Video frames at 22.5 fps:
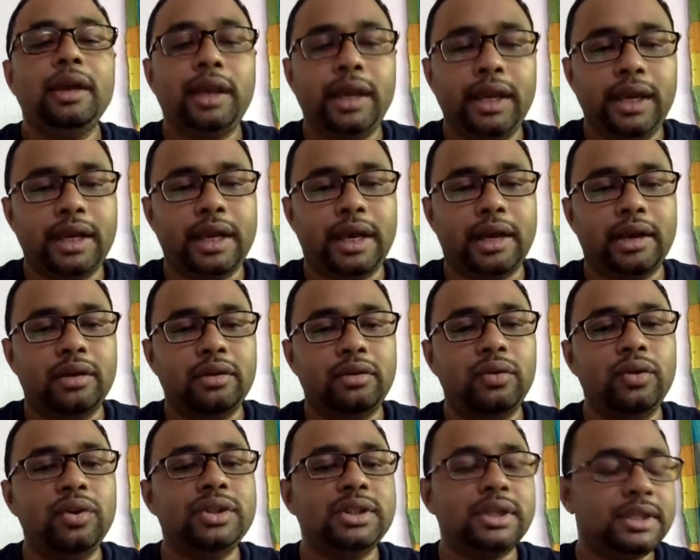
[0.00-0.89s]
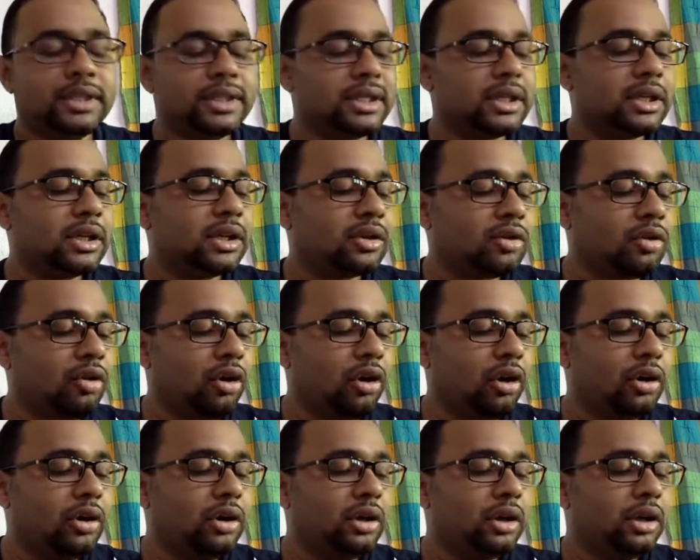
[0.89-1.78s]
era, which is
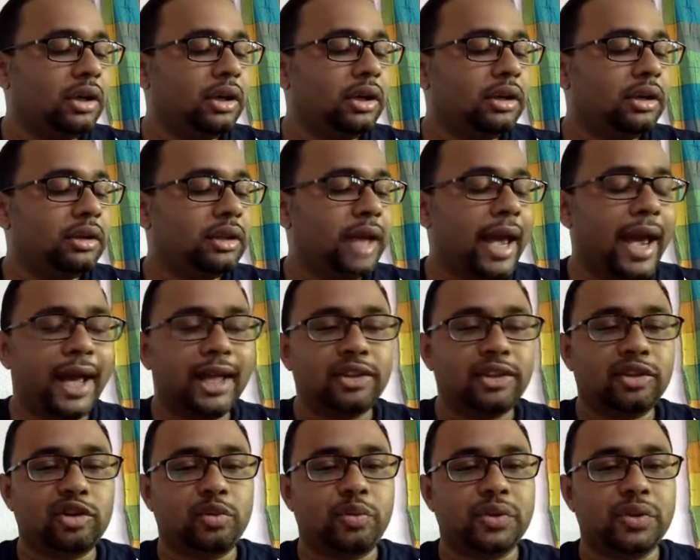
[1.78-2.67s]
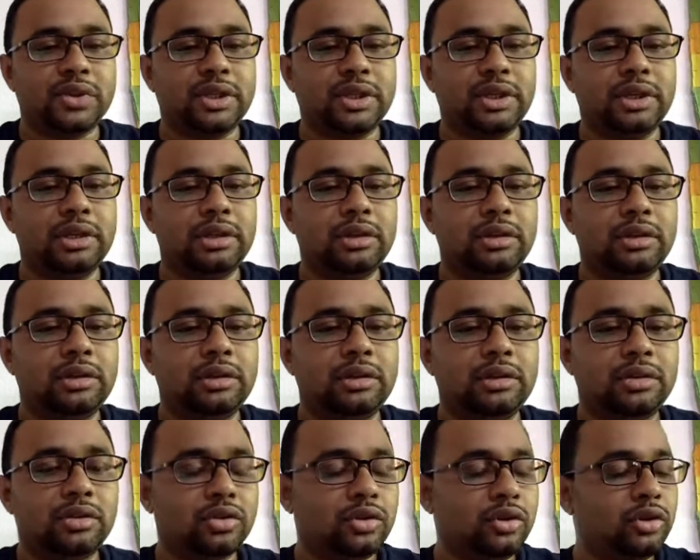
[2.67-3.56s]
called the Anthropocene.
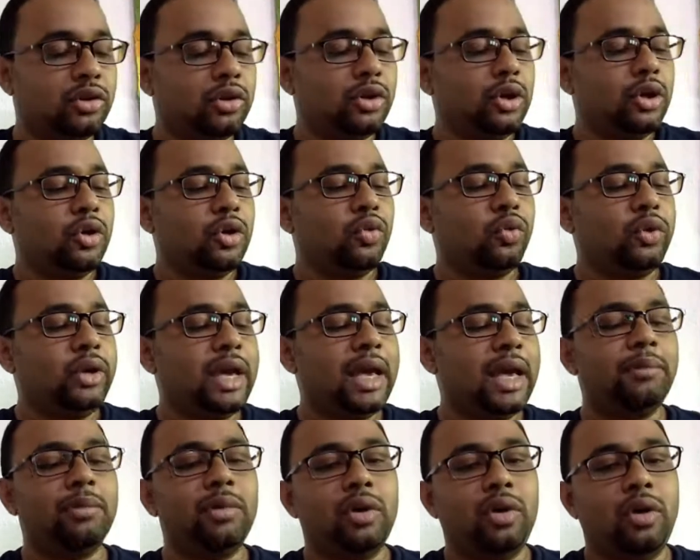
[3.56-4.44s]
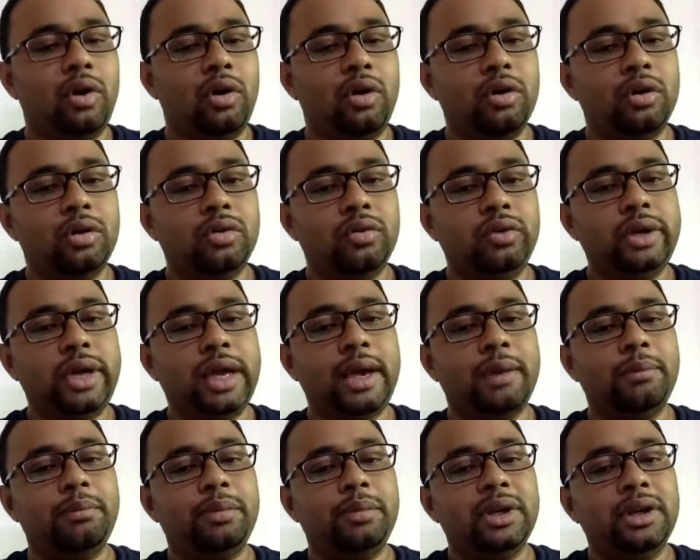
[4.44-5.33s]
So we have
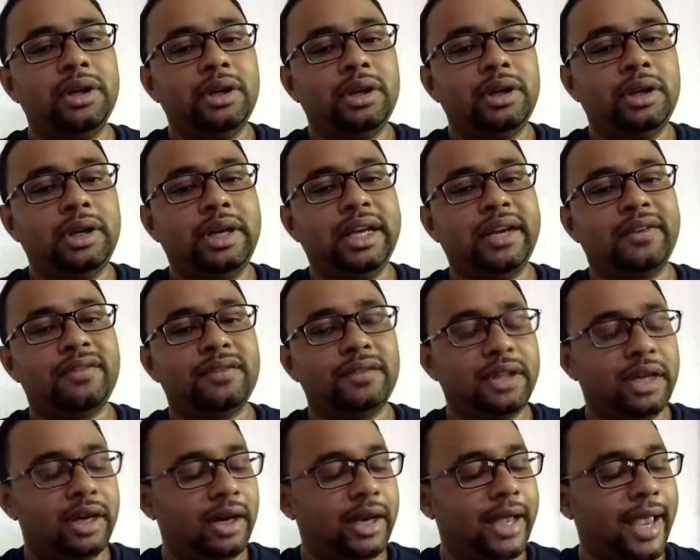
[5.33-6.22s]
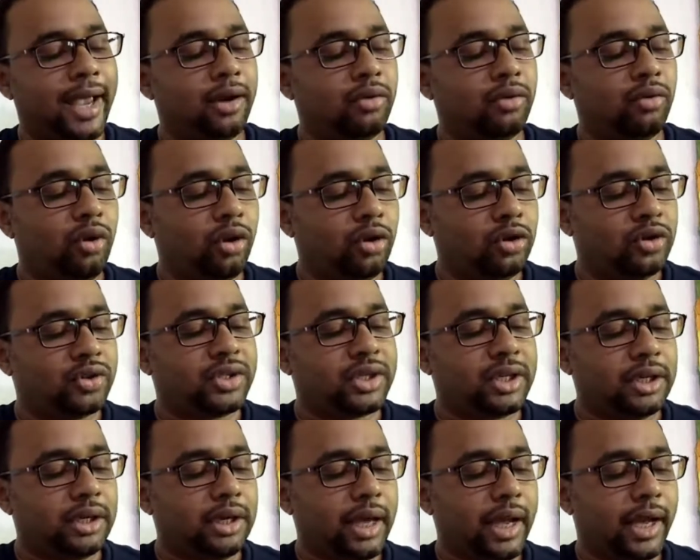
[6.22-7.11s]
left the
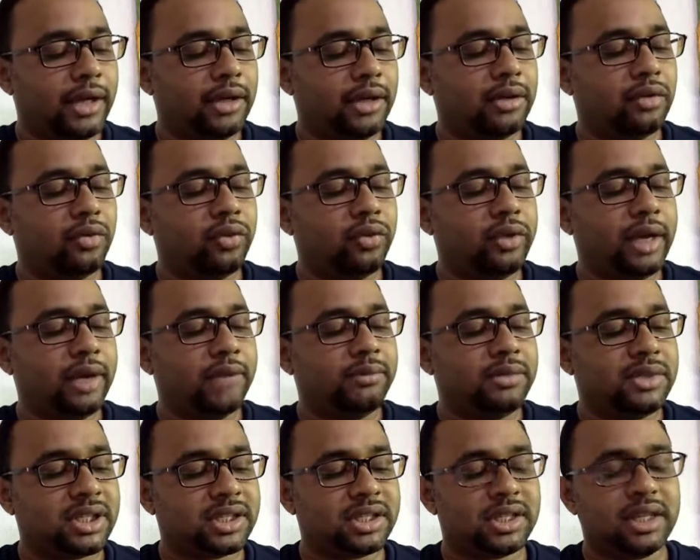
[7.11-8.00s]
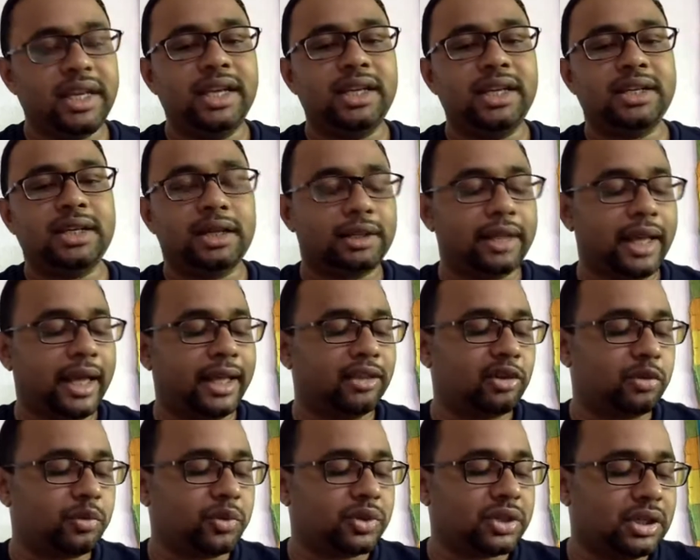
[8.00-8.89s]
Holocene and we have just entered the
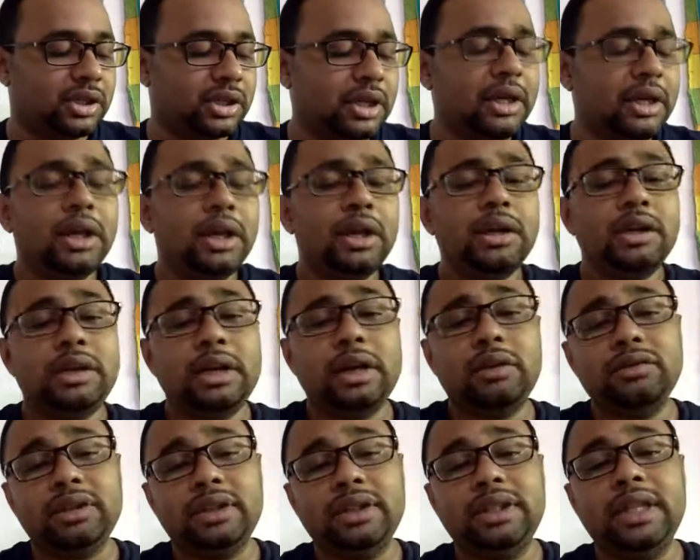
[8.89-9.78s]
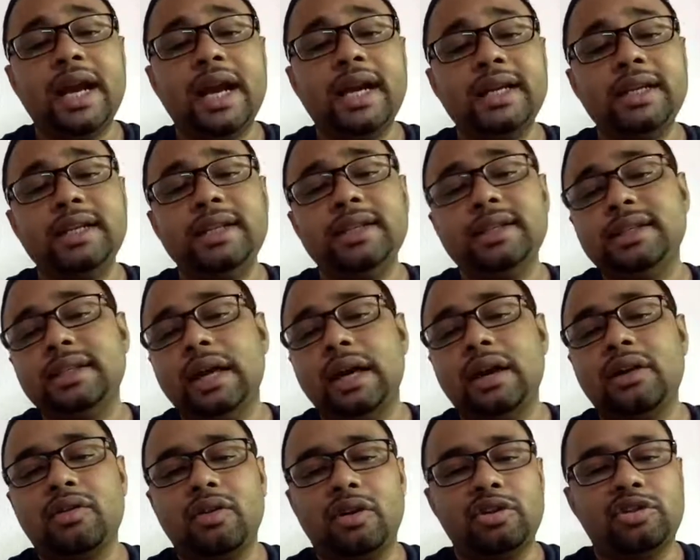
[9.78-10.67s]
Anthropocene. Now there is
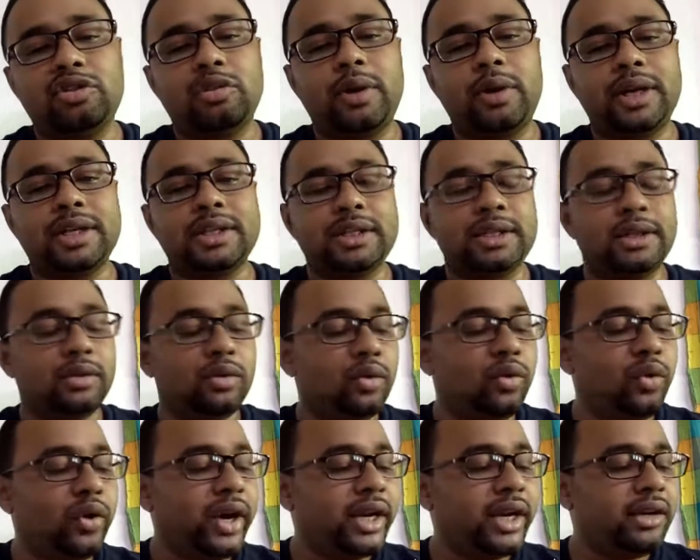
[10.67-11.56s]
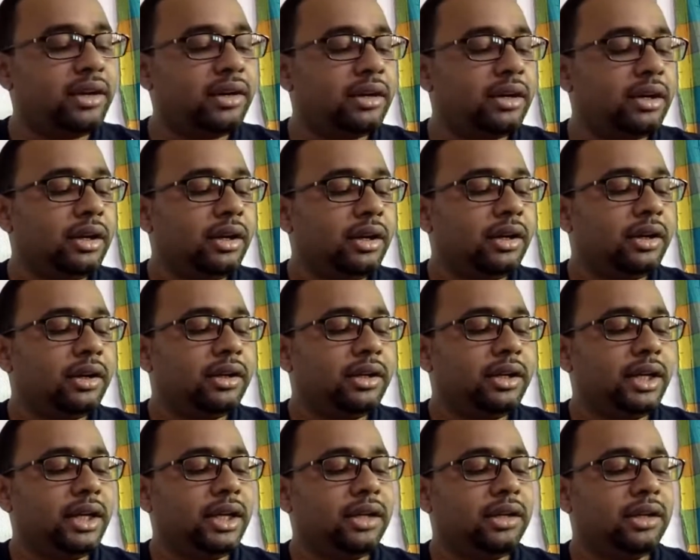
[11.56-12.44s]
a controversy. When
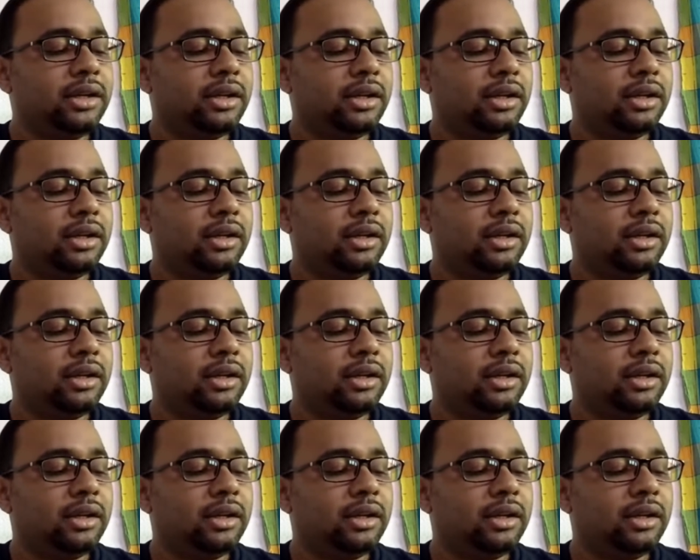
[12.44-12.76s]
did